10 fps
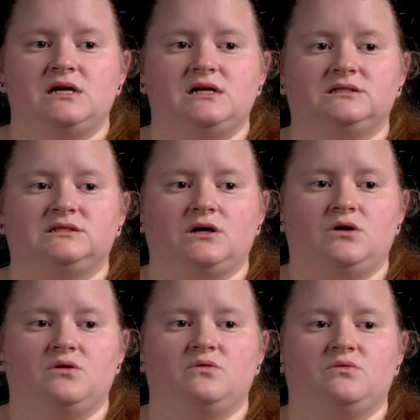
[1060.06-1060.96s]
And
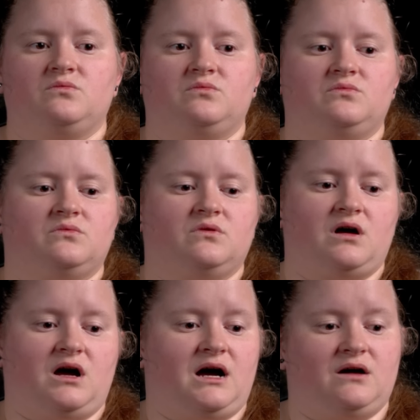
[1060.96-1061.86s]
so
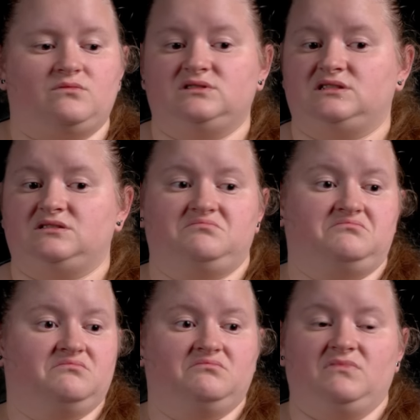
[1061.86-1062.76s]
I was
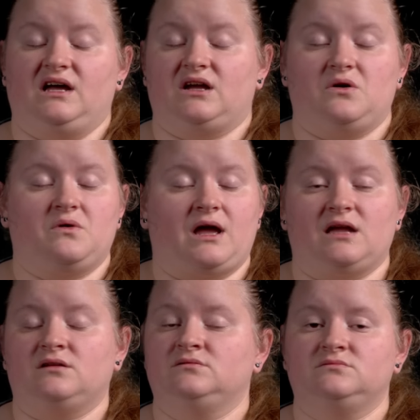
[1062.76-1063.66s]
like, okay,
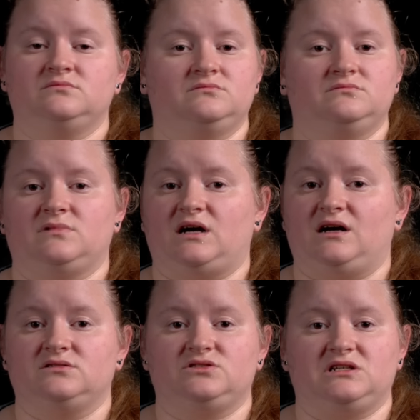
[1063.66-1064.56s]

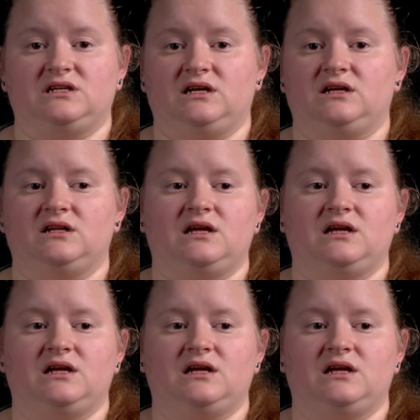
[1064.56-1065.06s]
I'll drink it.